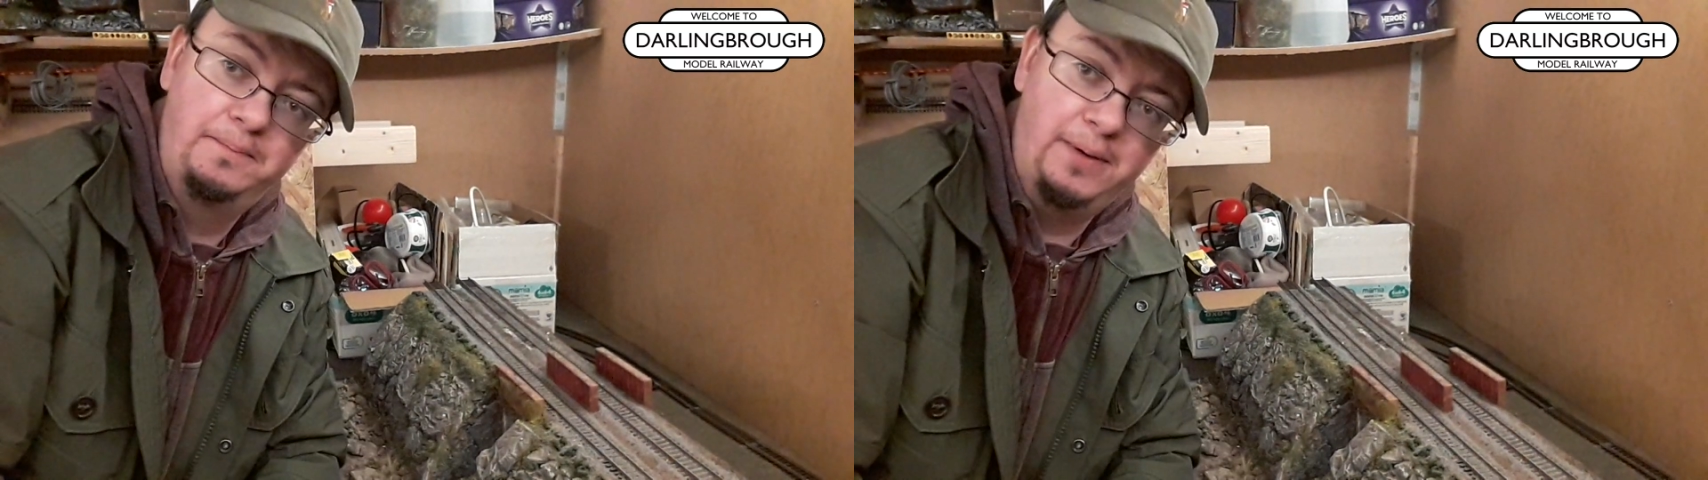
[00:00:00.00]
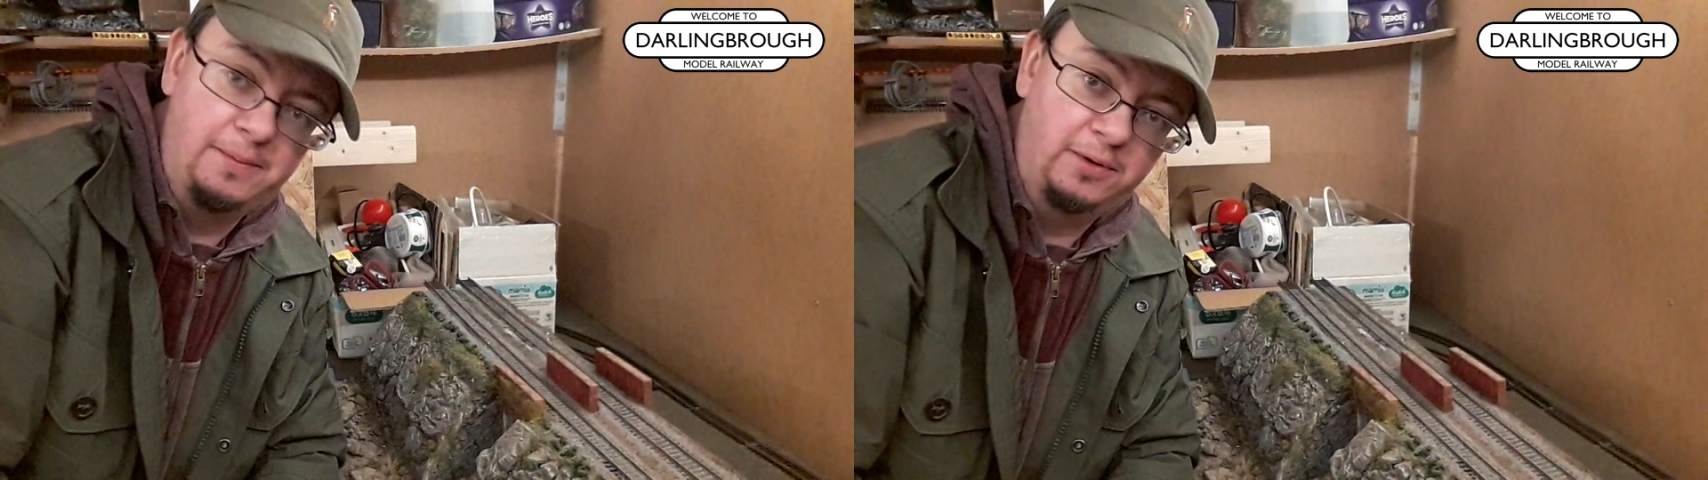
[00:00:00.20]

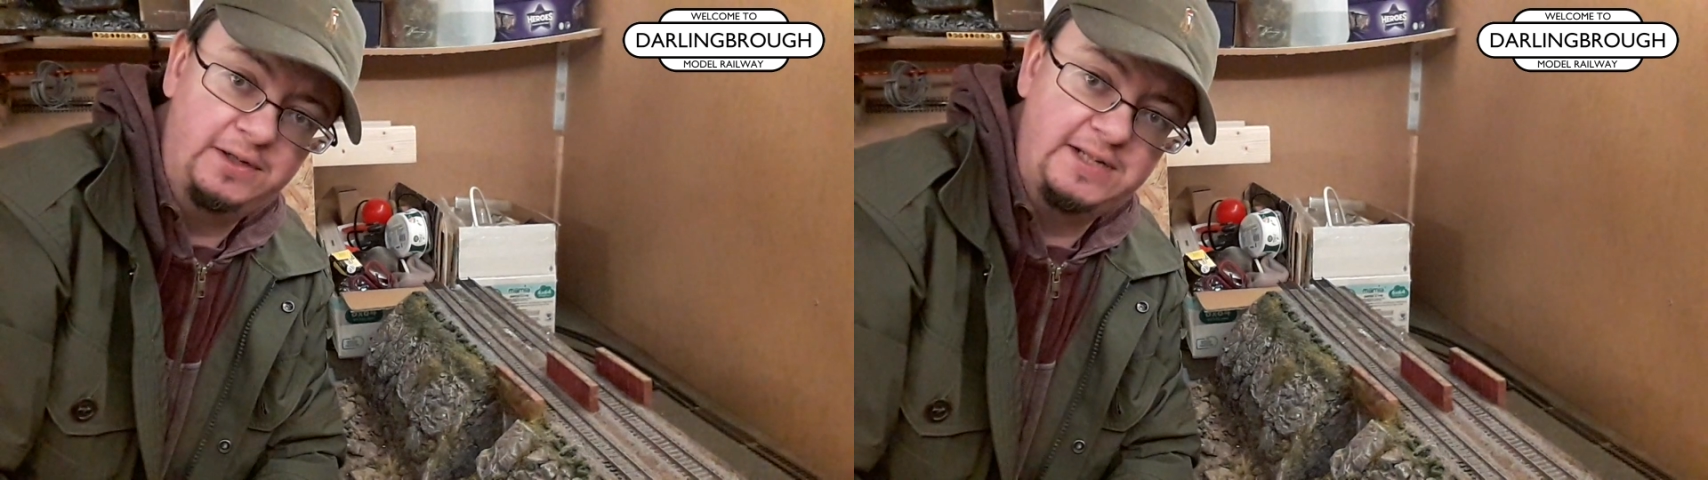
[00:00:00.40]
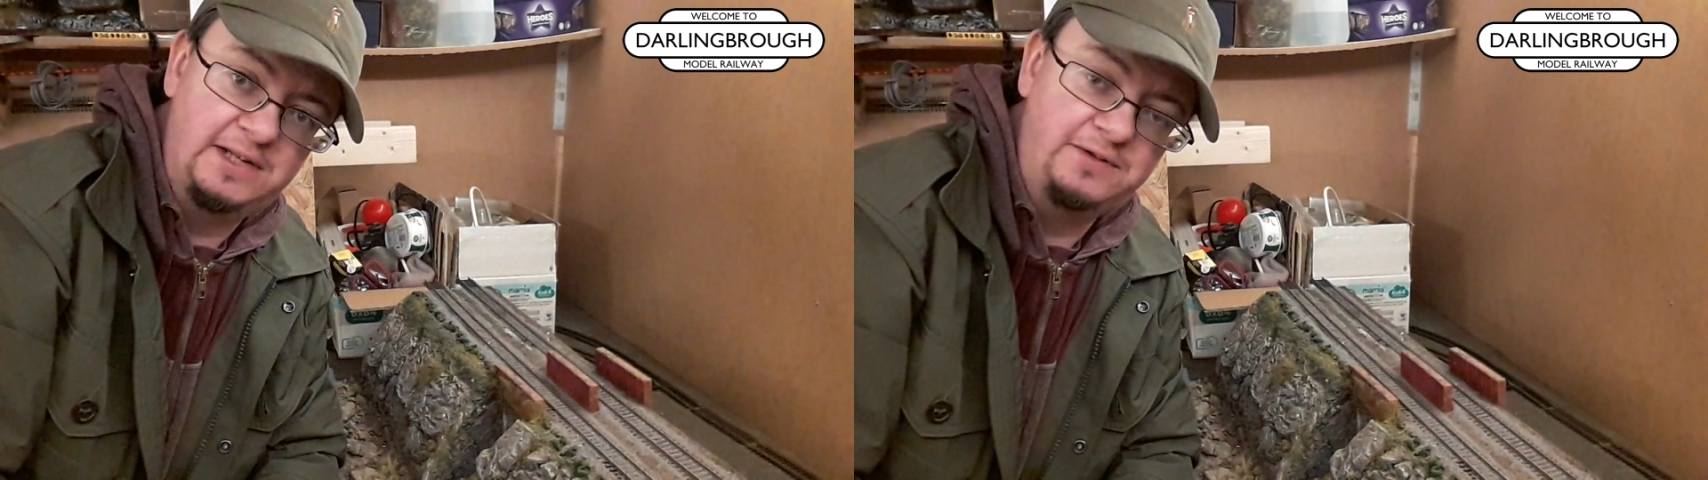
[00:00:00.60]
But I'm not
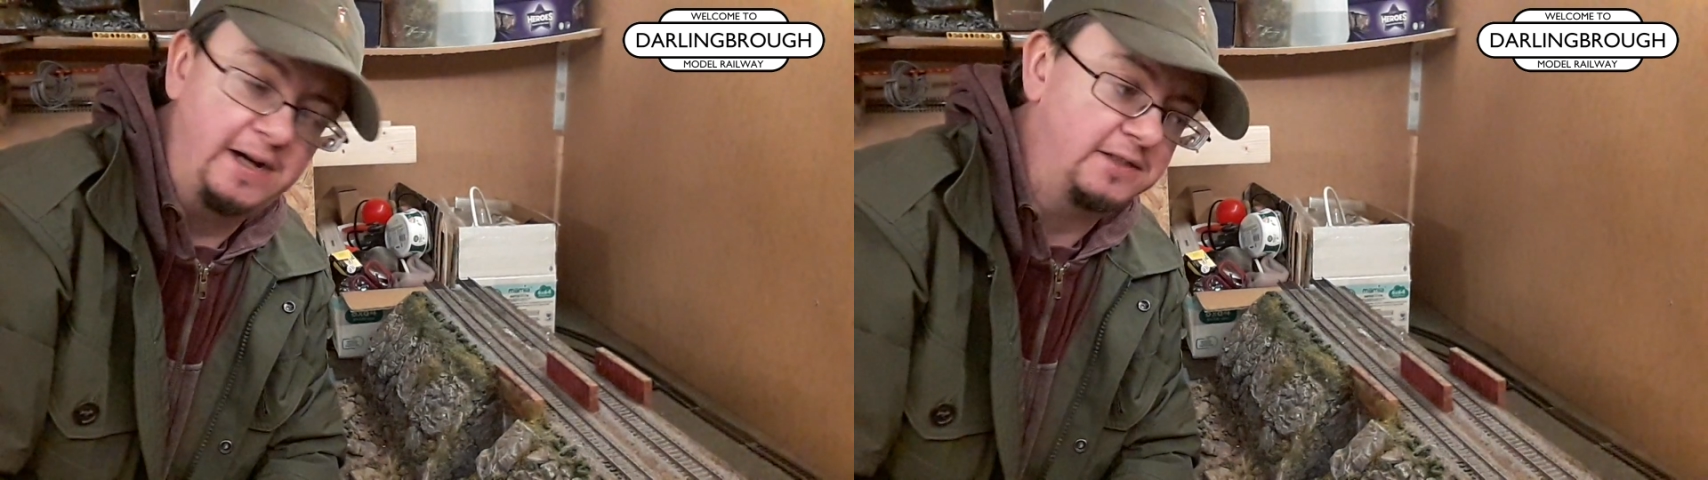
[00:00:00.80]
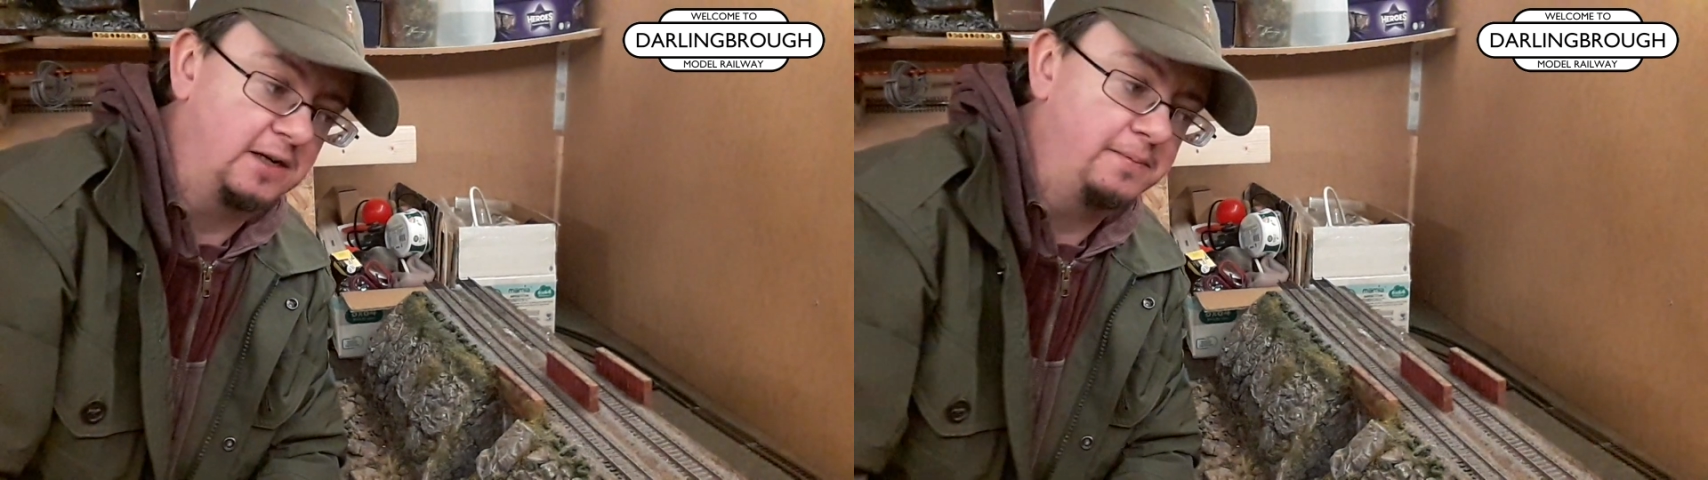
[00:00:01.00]
going to take the
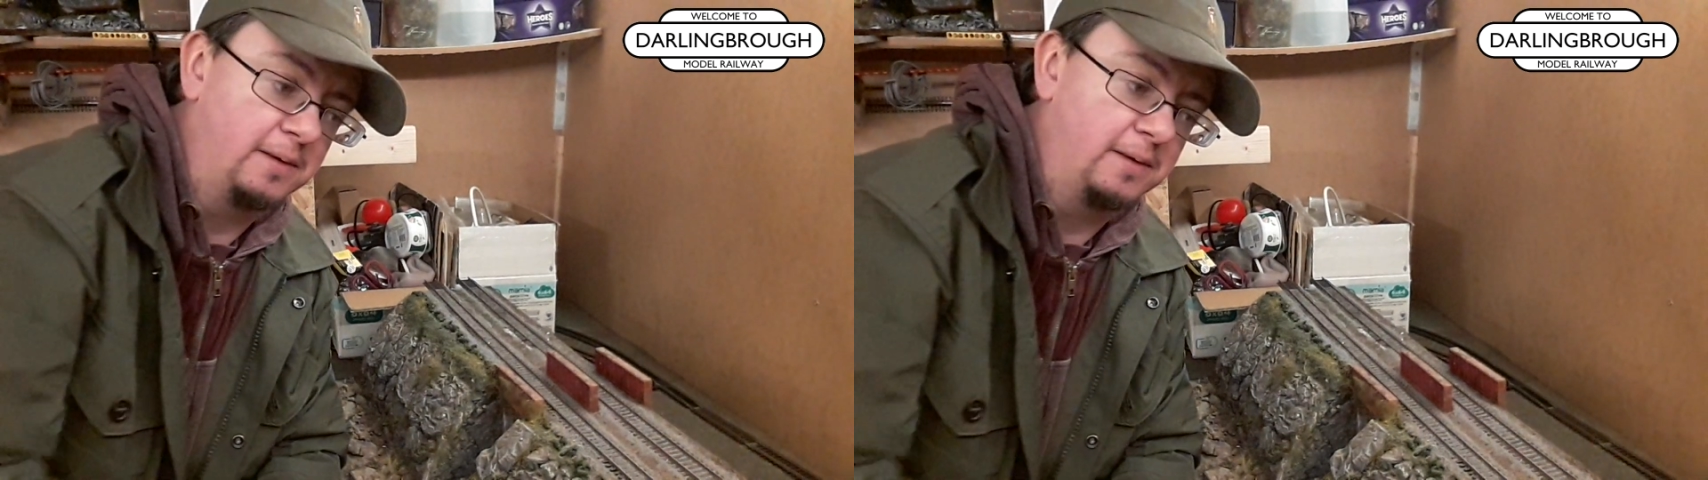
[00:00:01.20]
tracks up,